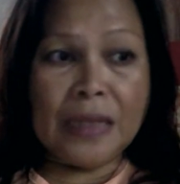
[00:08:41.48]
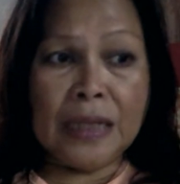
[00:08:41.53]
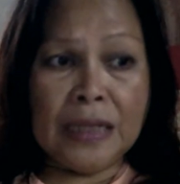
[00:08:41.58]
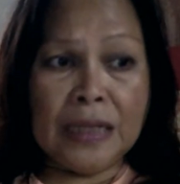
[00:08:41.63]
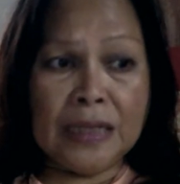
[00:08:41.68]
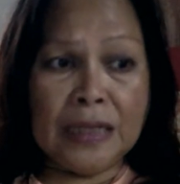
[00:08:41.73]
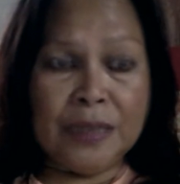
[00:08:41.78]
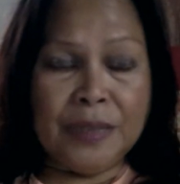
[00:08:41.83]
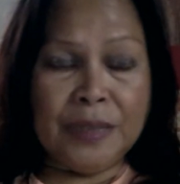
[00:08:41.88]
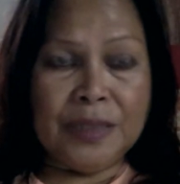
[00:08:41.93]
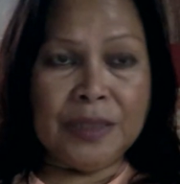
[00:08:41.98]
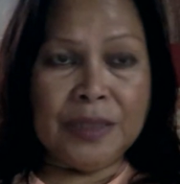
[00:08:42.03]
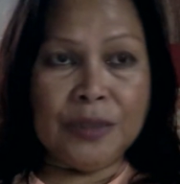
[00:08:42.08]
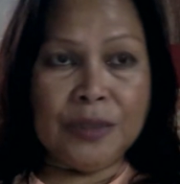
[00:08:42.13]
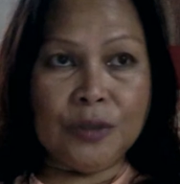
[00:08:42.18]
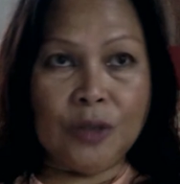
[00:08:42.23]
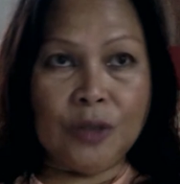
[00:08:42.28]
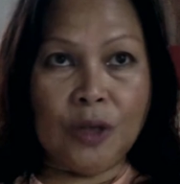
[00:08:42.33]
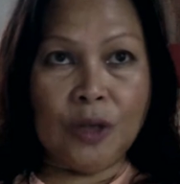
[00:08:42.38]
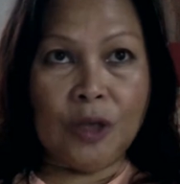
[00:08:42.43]
admitted
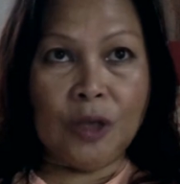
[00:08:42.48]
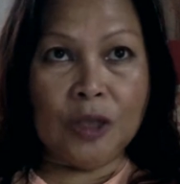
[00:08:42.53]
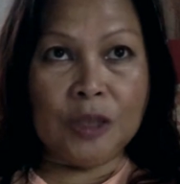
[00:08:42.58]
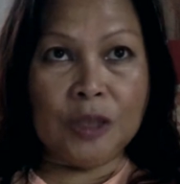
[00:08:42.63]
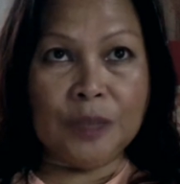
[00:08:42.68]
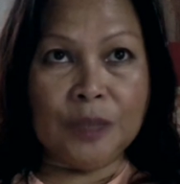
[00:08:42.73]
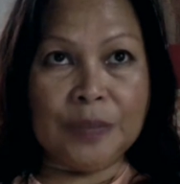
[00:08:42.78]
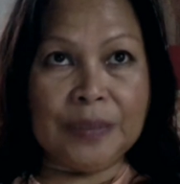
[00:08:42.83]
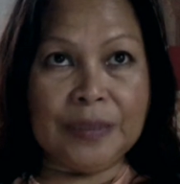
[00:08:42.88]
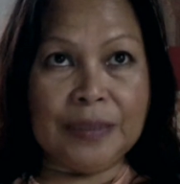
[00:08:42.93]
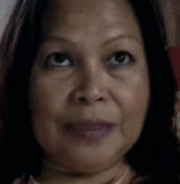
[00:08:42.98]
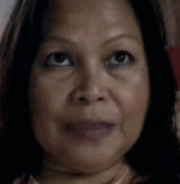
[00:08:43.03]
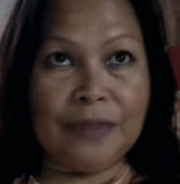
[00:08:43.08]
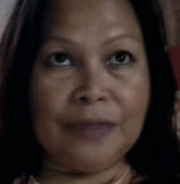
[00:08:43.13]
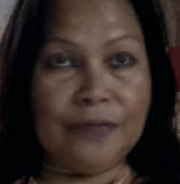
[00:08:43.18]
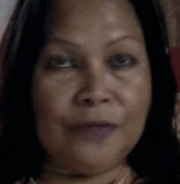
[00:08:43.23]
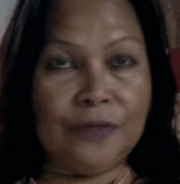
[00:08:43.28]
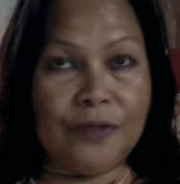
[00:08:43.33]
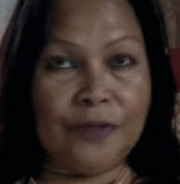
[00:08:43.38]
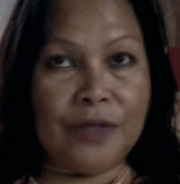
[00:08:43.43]
to the hospital
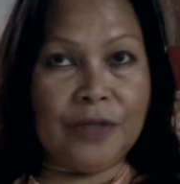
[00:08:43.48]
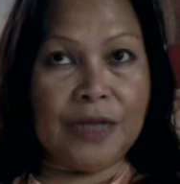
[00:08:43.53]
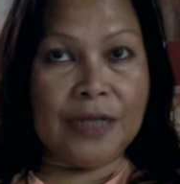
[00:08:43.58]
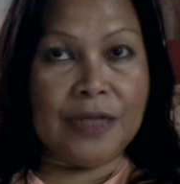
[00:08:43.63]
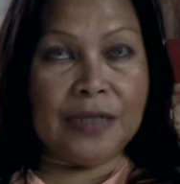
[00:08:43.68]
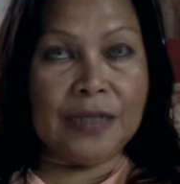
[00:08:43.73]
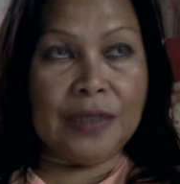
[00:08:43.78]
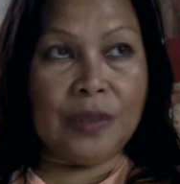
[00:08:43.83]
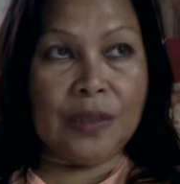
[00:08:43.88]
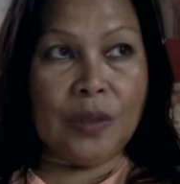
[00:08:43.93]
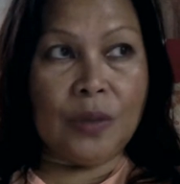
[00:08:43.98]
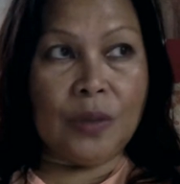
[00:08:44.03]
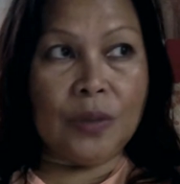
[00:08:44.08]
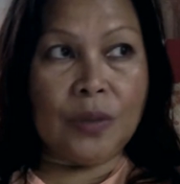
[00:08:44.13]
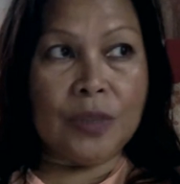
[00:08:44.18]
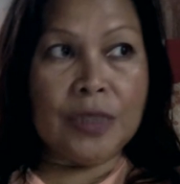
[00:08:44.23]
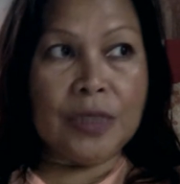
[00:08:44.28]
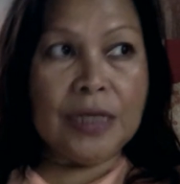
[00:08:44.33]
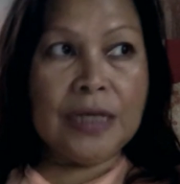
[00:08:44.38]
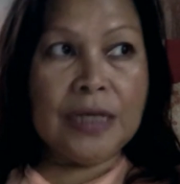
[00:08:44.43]
4 days ago.